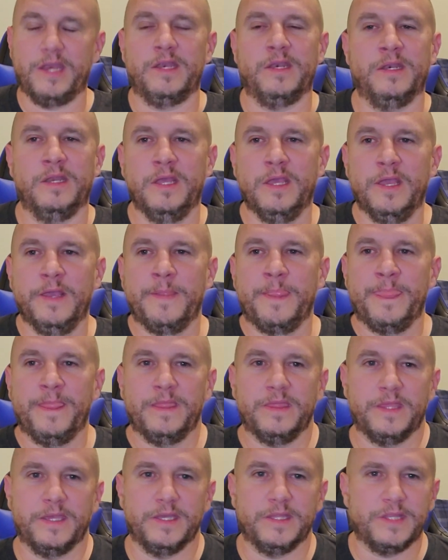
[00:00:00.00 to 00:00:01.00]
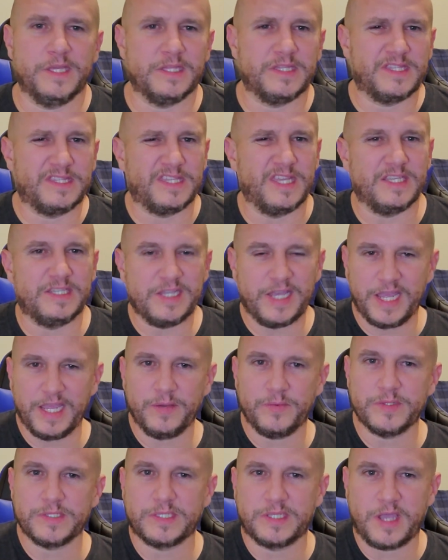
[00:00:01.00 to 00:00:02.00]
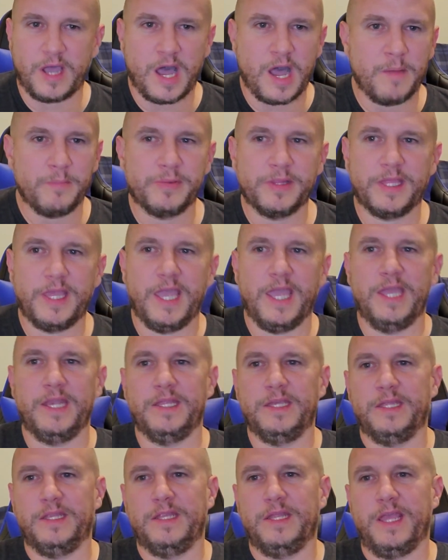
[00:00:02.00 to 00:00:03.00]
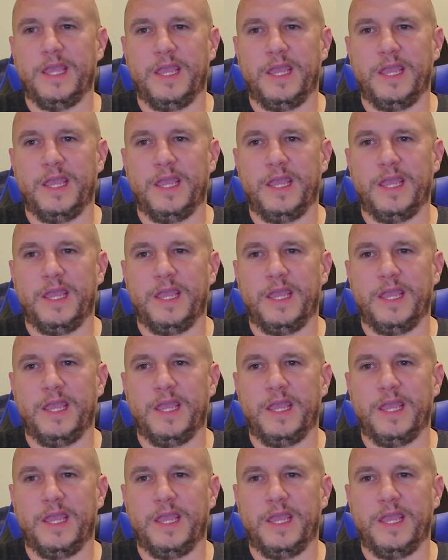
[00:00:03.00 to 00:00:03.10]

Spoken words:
And the diet was complicated,